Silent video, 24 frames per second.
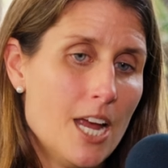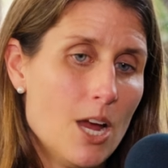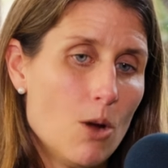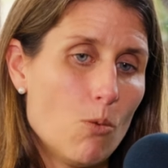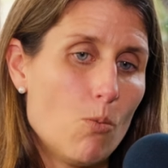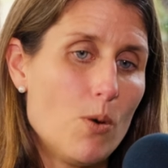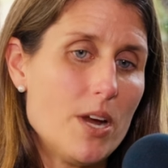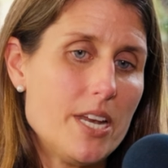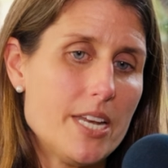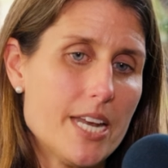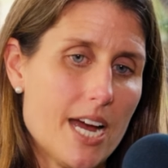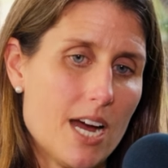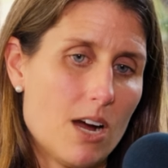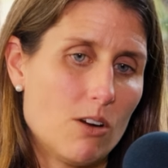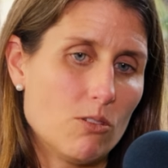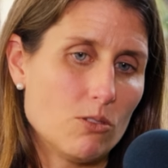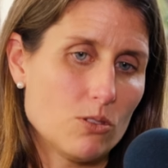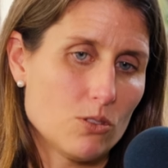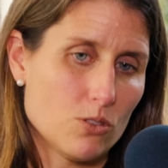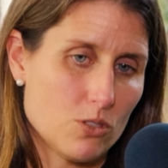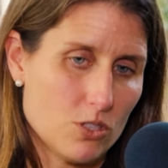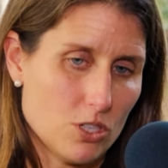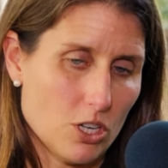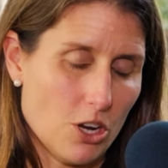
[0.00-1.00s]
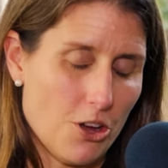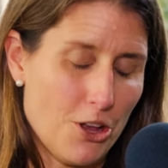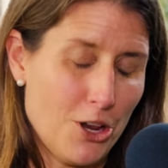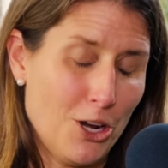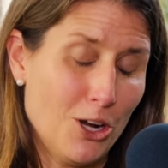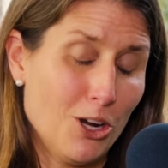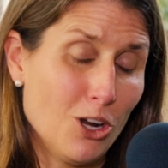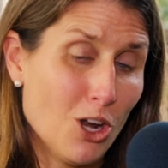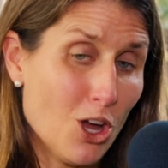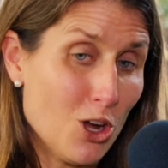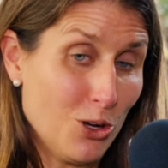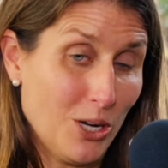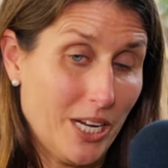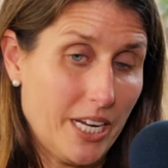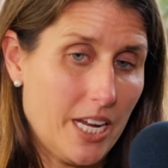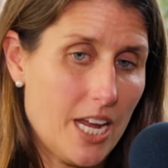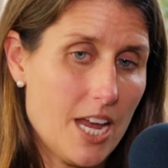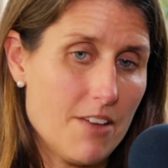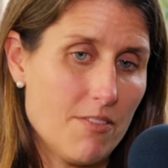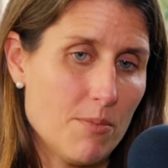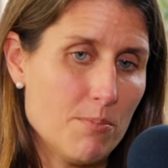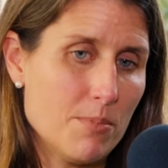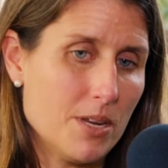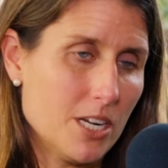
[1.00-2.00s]
We now slowly
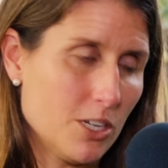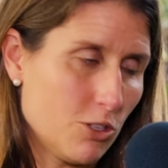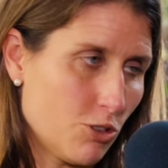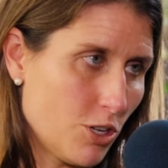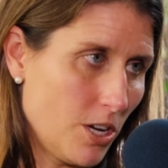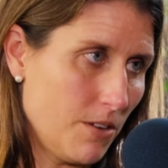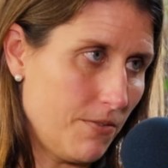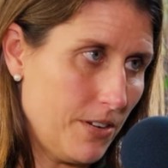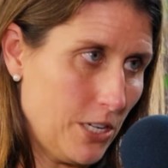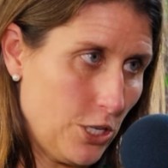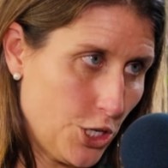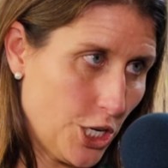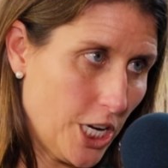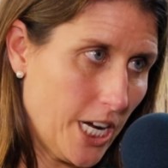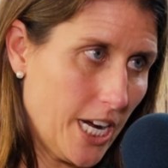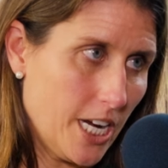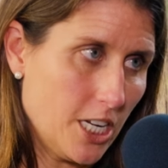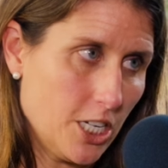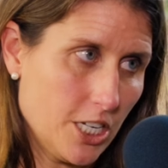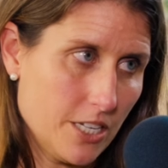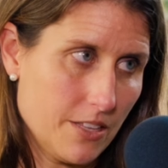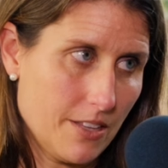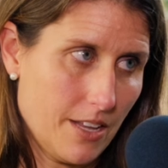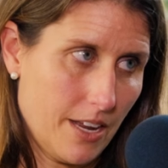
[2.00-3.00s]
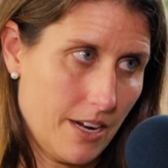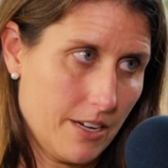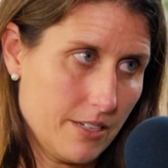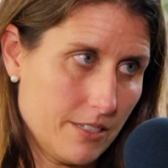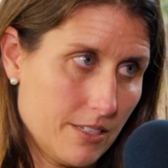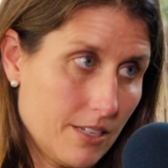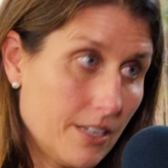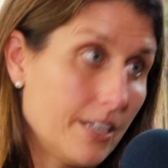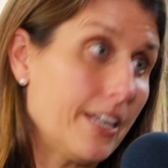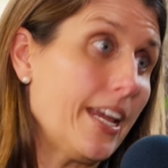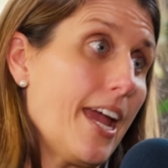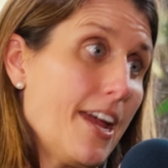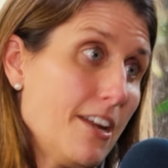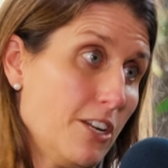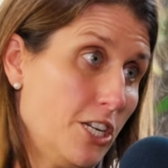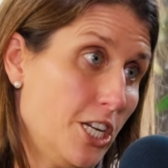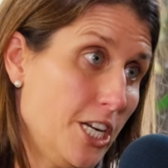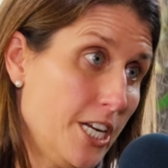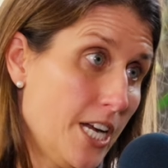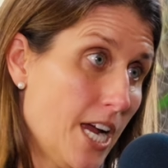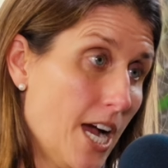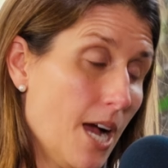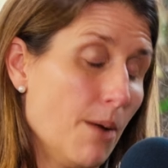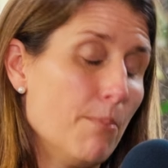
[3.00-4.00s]
have a Ministry of Education that is
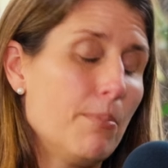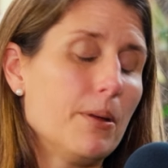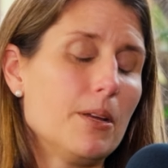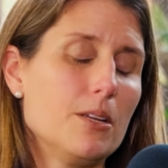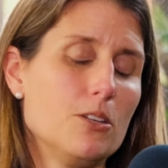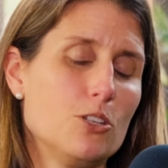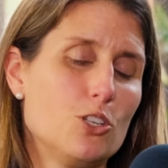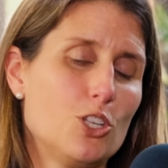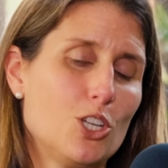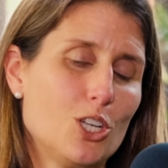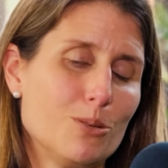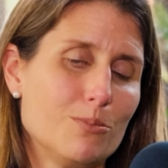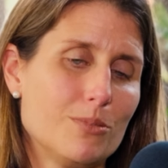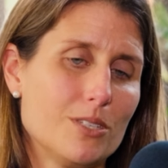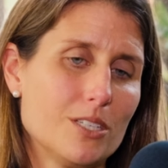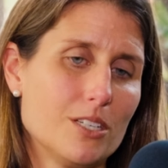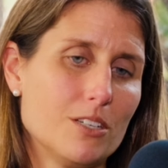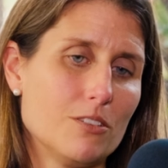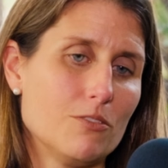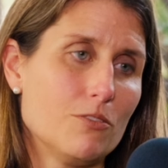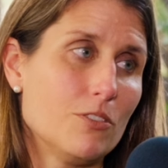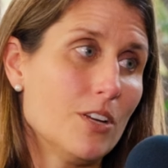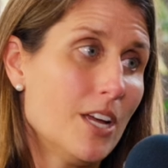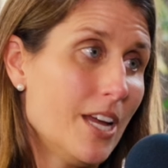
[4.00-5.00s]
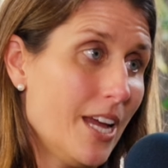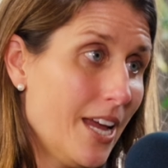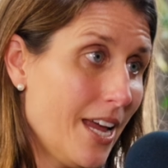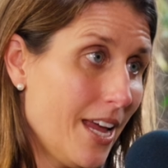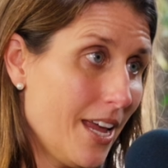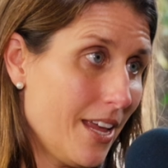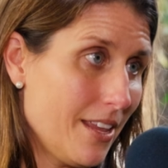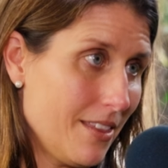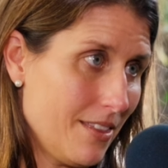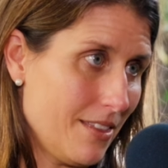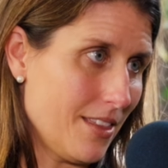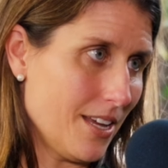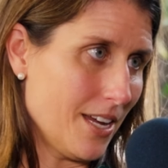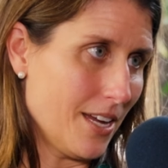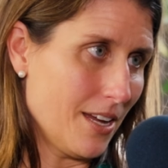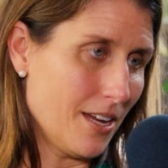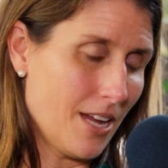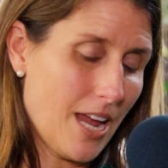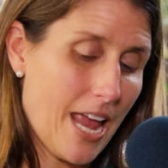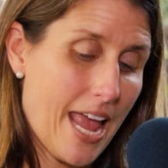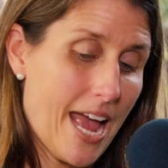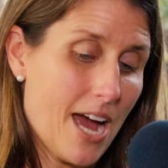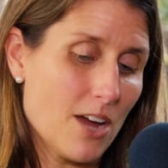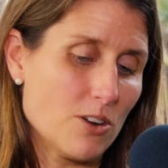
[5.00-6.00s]
catching up in terms of
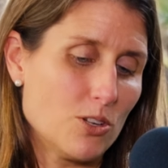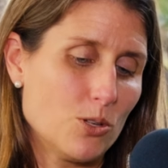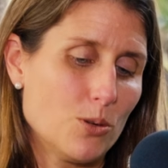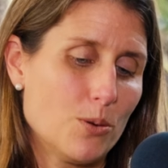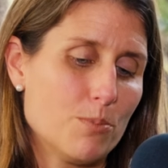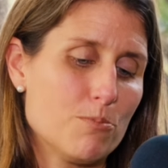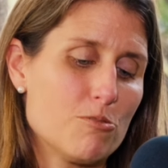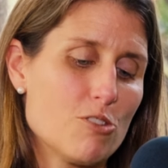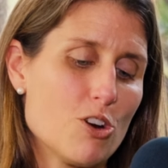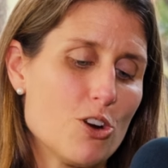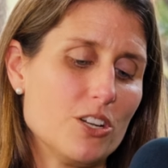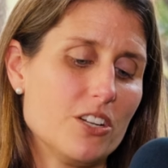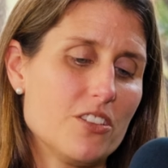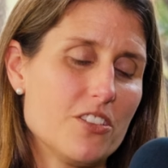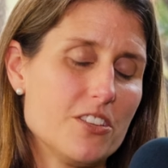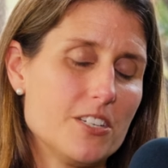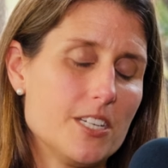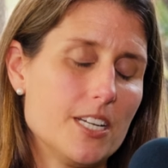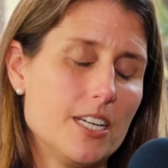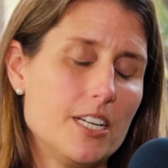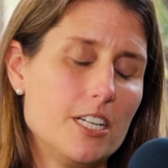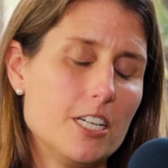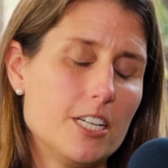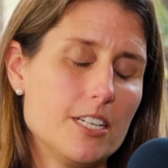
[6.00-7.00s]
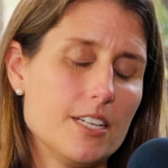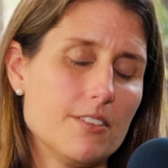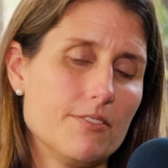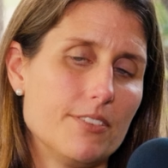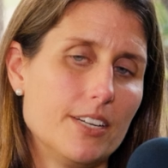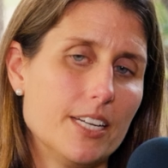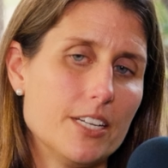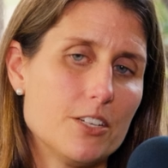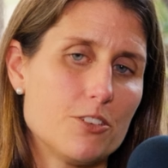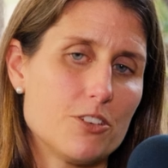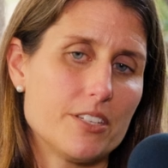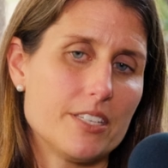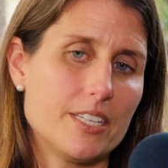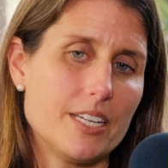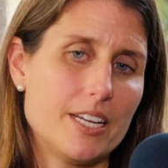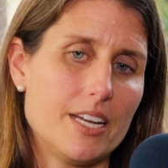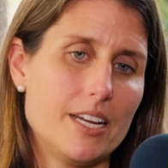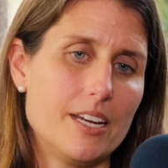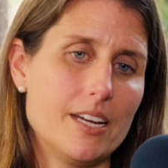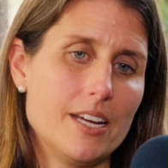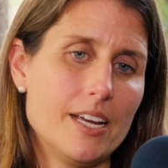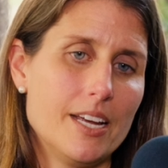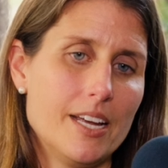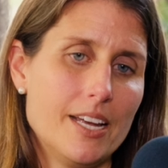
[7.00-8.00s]
how to approach the teaching of
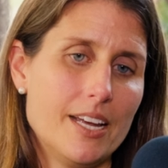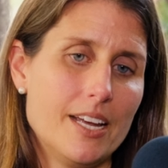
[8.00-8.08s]
literacy.